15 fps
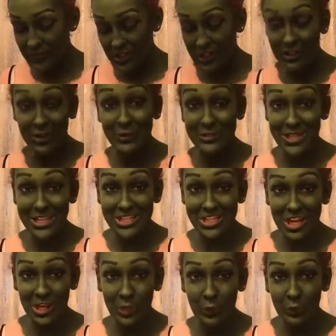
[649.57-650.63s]
I know it's
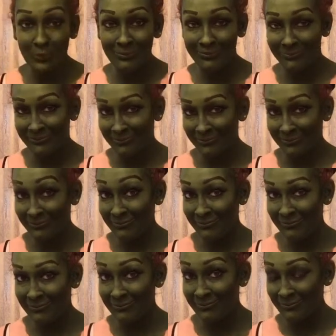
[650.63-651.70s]
eyeshadow.
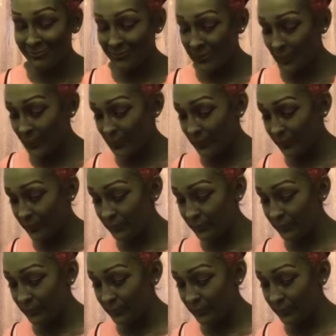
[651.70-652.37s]
I mean,